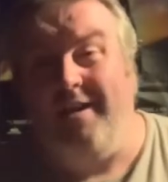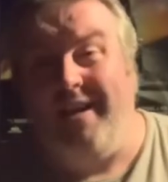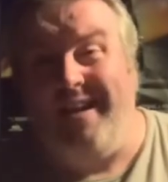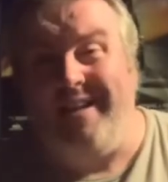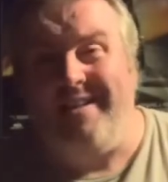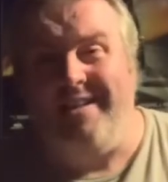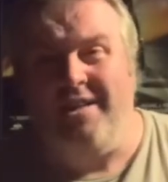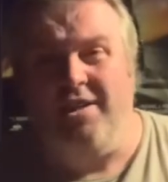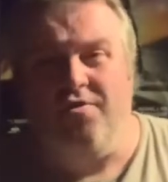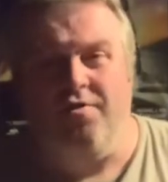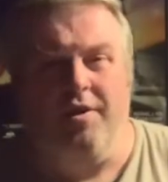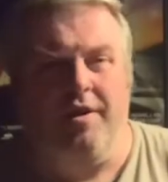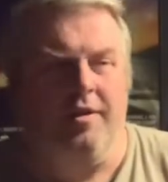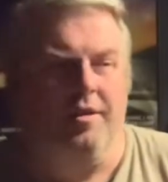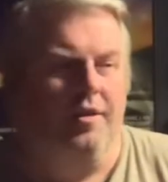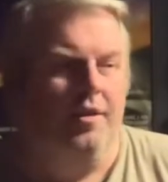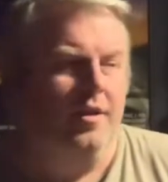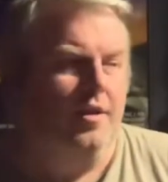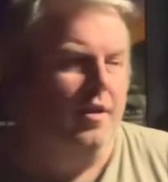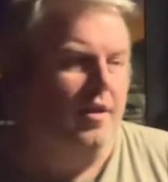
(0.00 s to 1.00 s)
the Lake District.
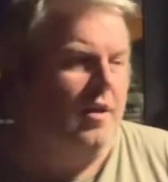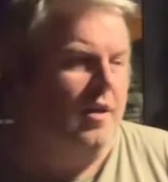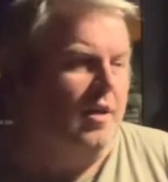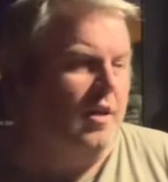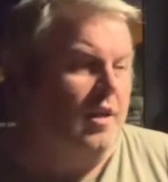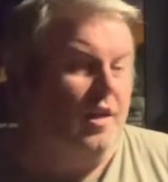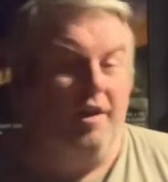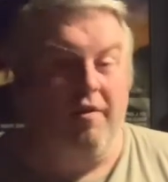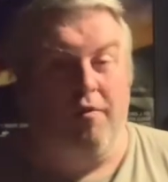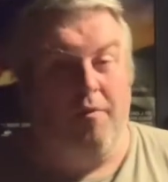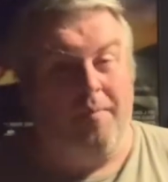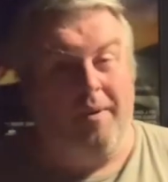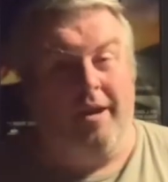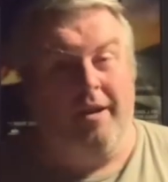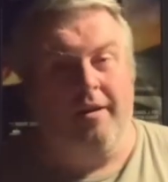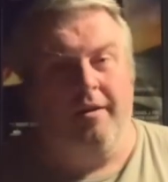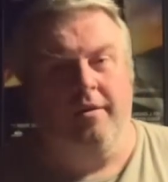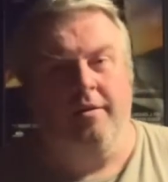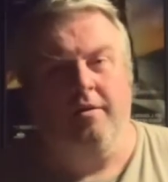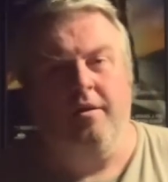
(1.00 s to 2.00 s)
Never
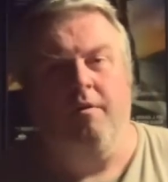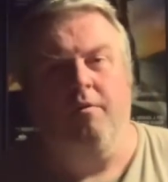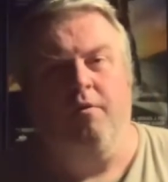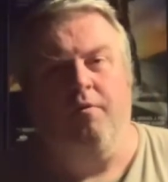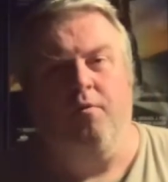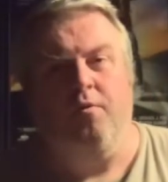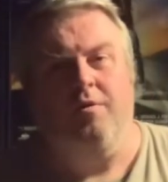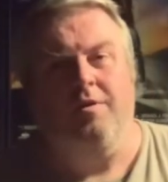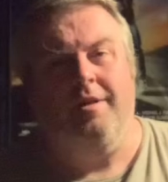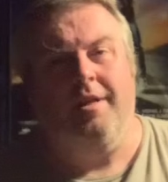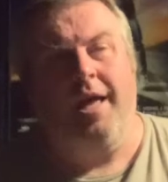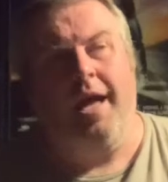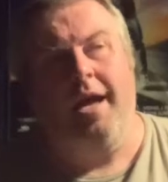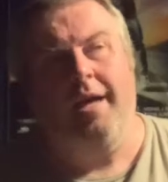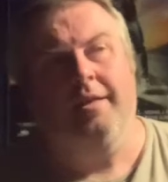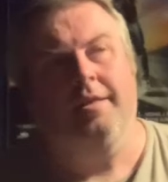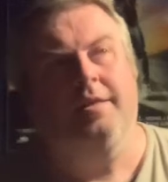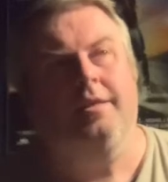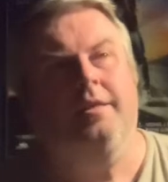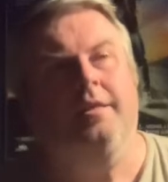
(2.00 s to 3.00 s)
been, so I look forward to
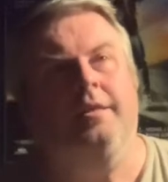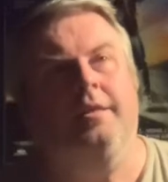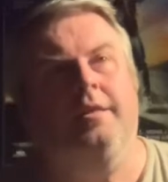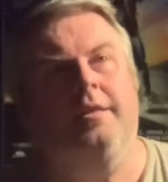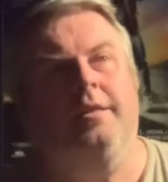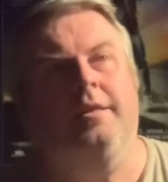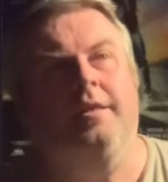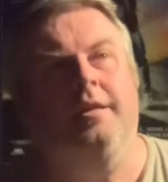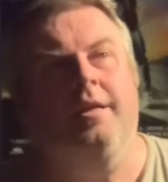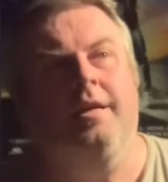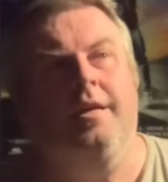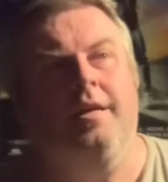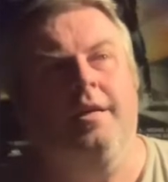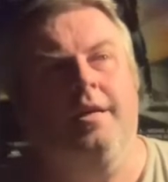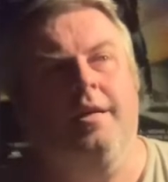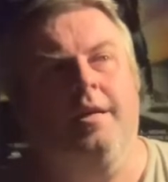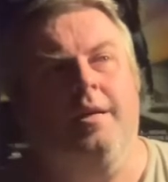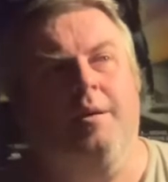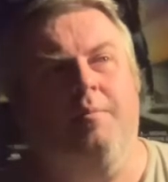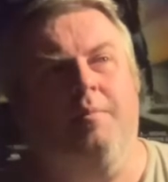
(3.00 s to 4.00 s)
that.
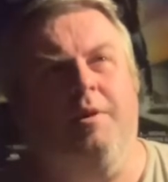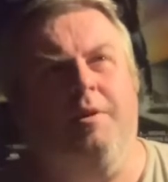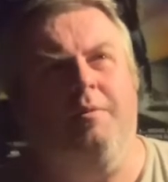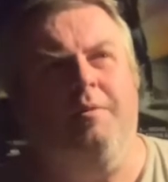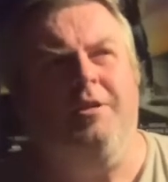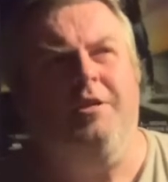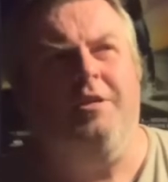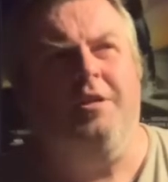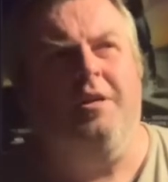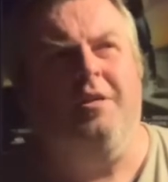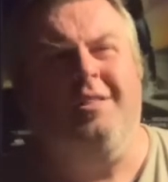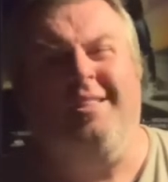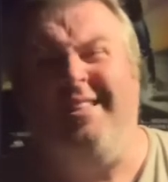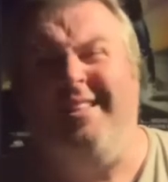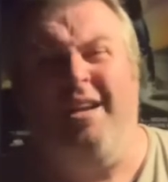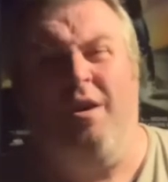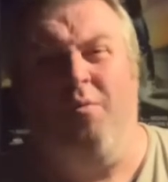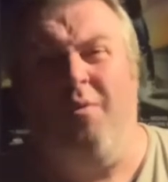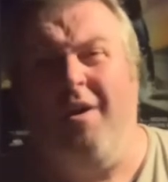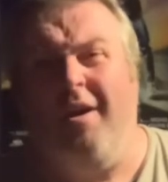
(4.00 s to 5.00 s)
But it is nice to
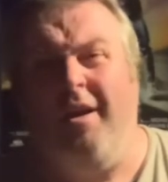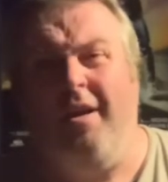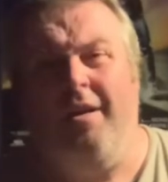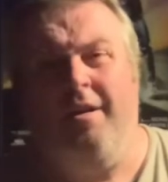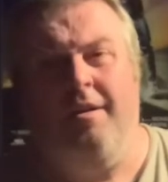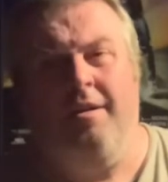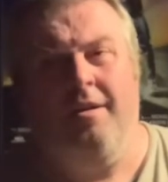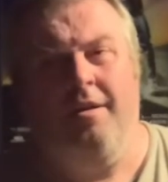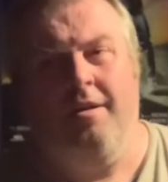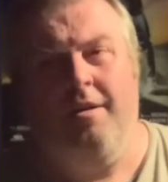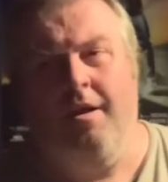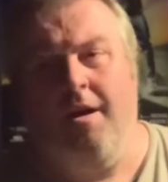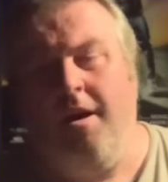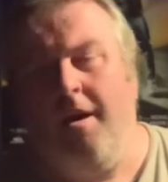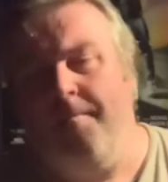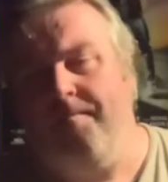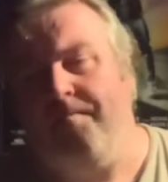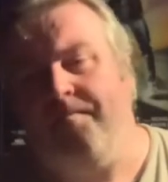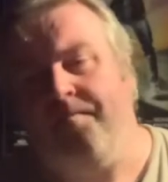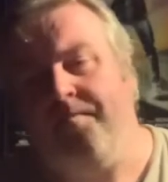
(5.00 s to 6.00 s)
get away.
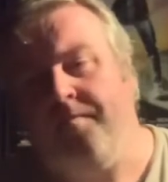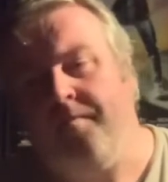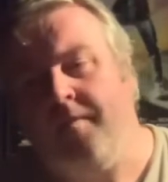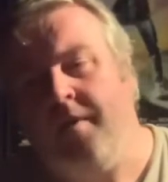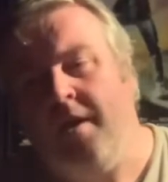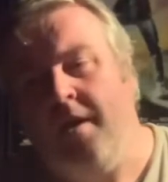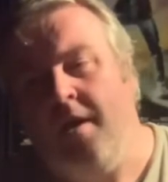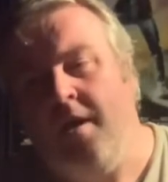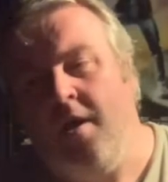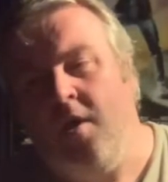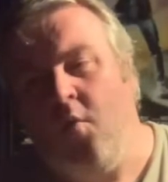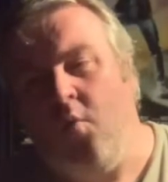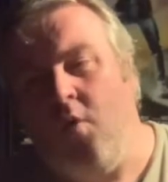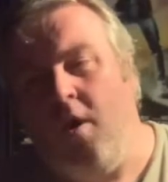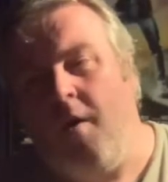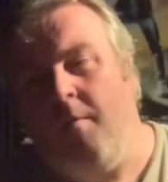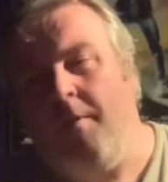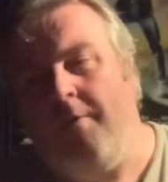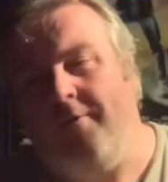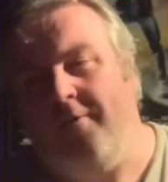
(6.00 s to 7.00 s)
What
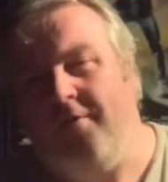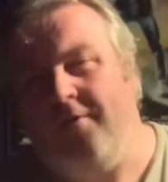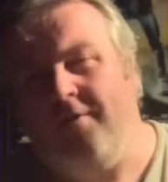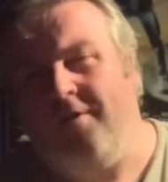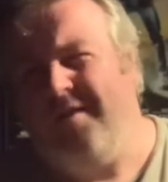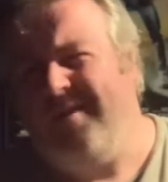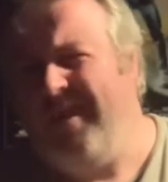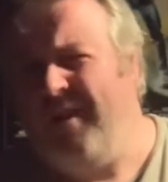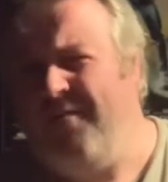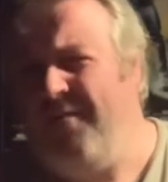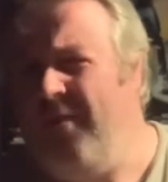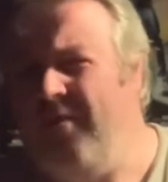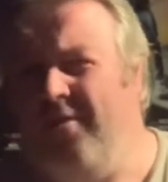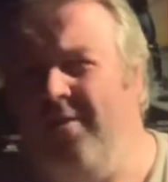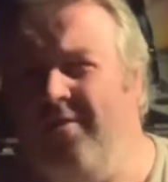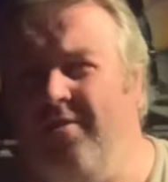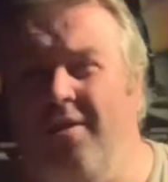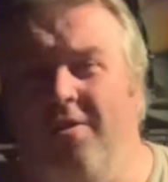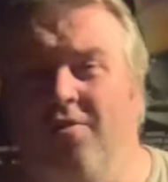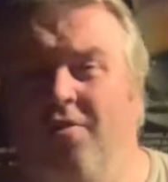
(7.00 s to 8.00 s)
I'll probably do is I'll take
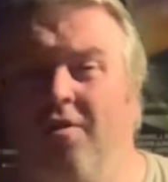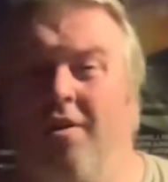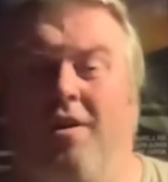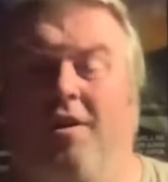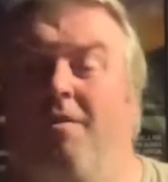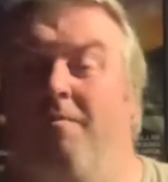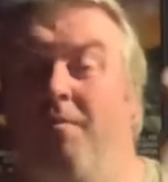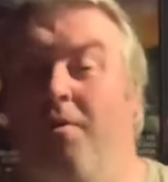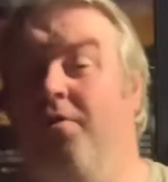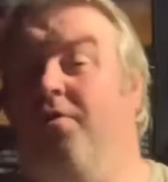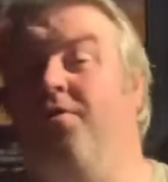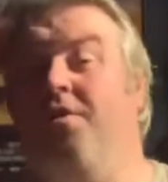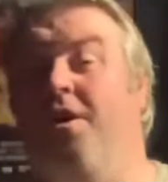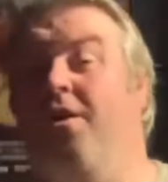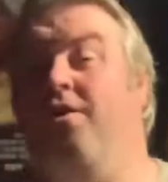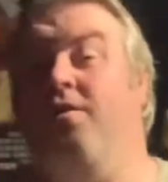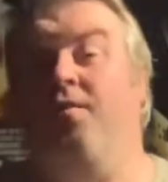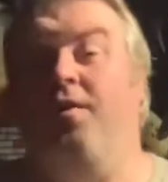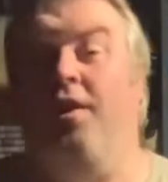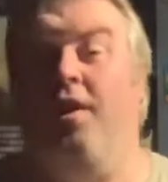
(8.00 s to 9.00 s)
photos and I'll do like a
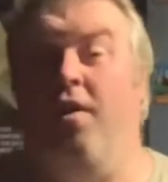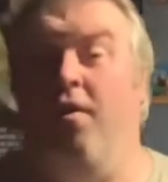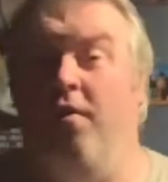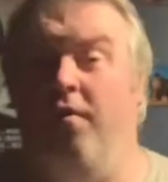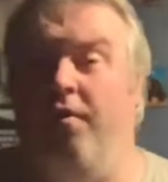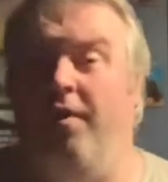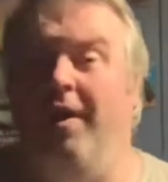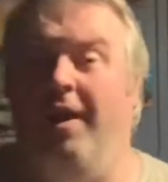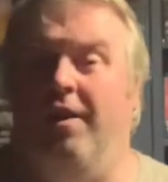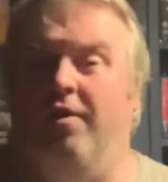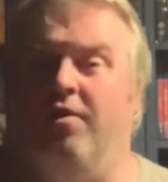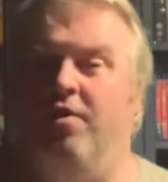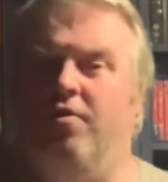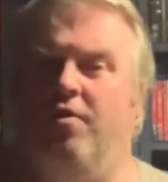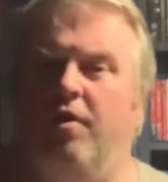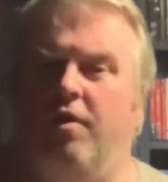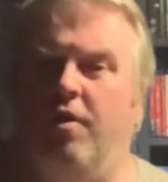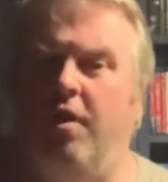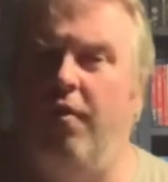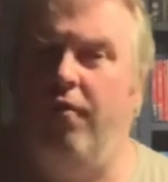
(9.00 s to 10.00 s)
montage video of the Lake
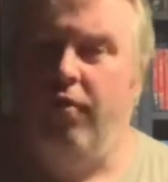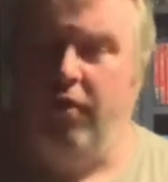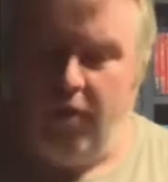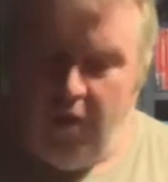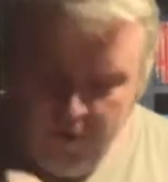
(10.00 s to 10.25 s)
District after the